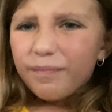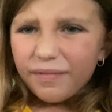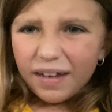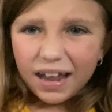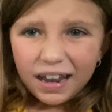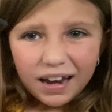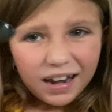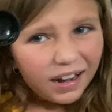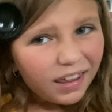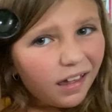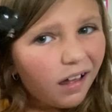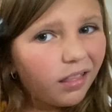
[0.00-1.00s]

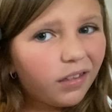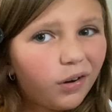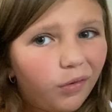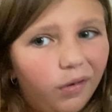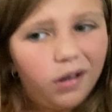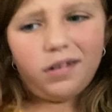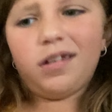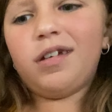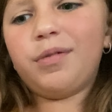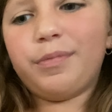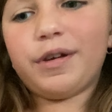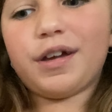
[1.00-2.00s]
Add a little
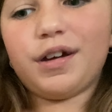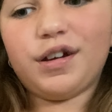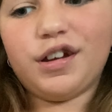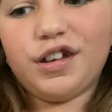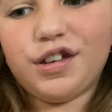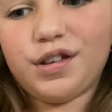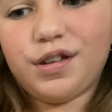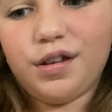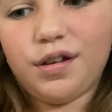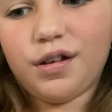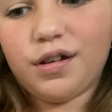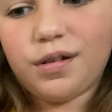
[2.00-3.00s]
one because
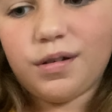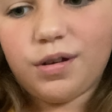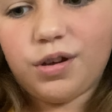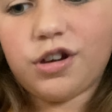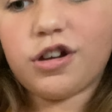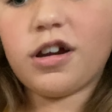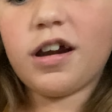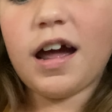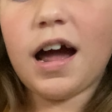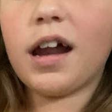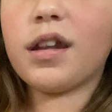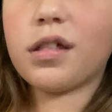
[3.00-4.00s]
you're gonna
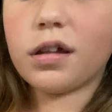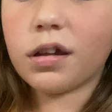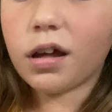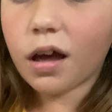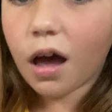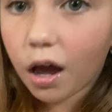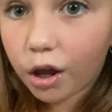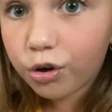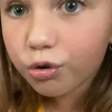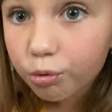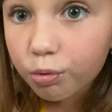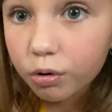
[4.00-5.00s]
add something, a
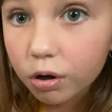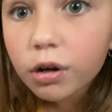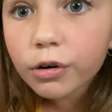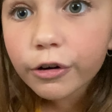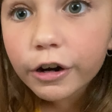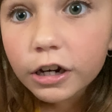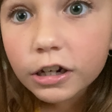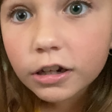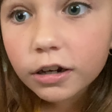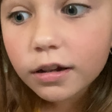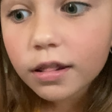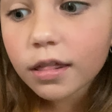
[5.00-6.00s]
new
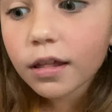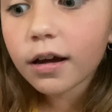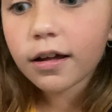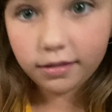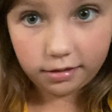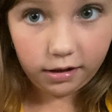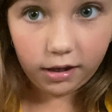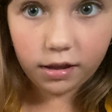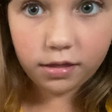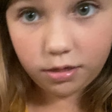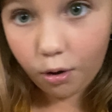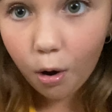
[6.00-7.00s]
kind,
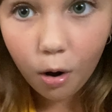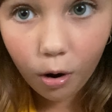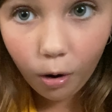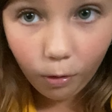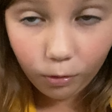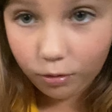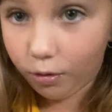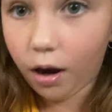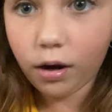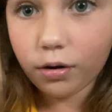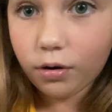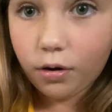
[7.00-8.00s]
like salt. I
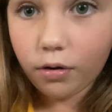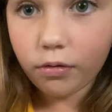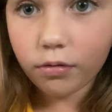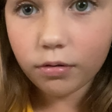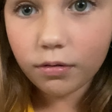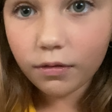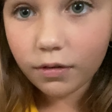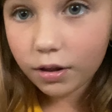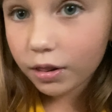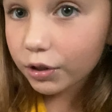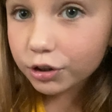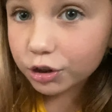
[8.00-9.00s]
don't know.
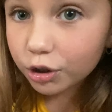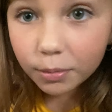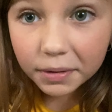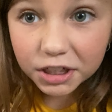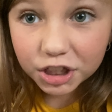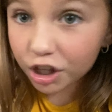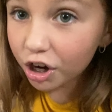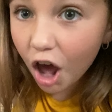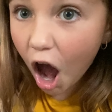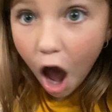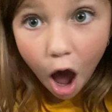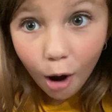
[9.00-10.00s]
There's so much to
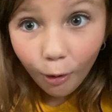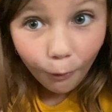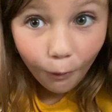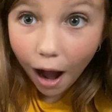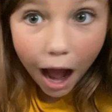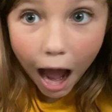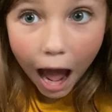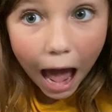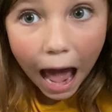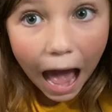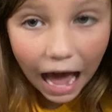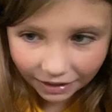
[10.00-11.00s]
know.
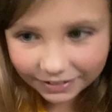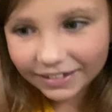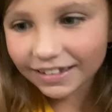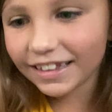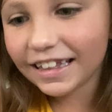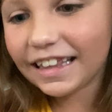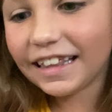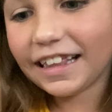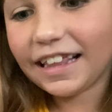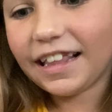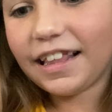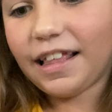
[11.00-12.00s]
Ah!
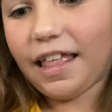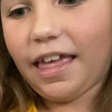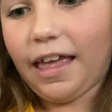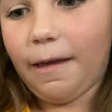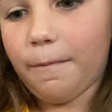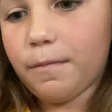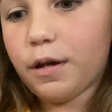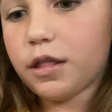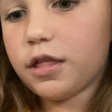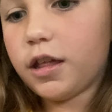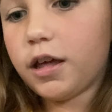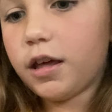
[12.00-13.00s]
Keep
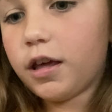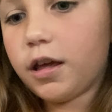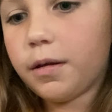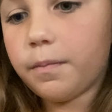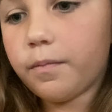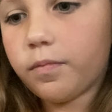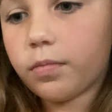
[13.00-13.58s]
mixing.